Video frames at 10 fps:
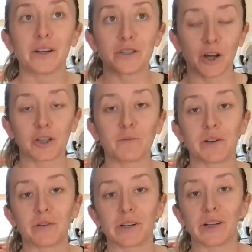
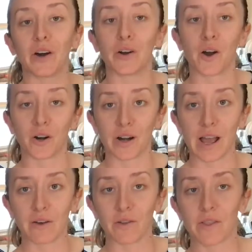documentary on heart
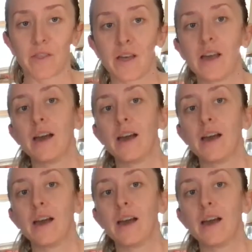health,